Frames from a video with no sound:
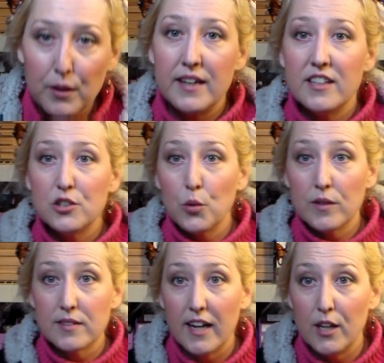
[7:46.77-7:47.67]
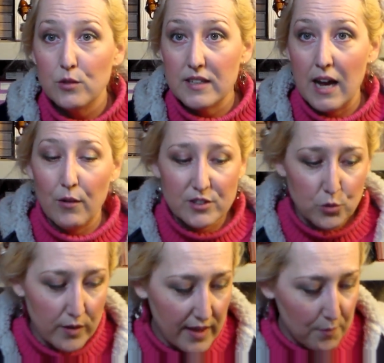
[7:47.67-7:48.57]
blending tools that I use and how I
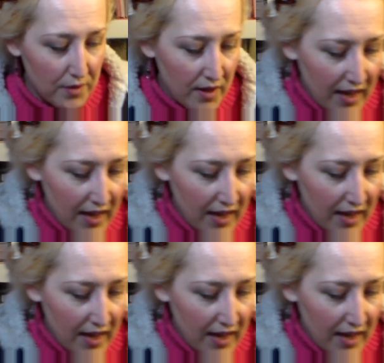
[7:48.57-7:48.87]
store them.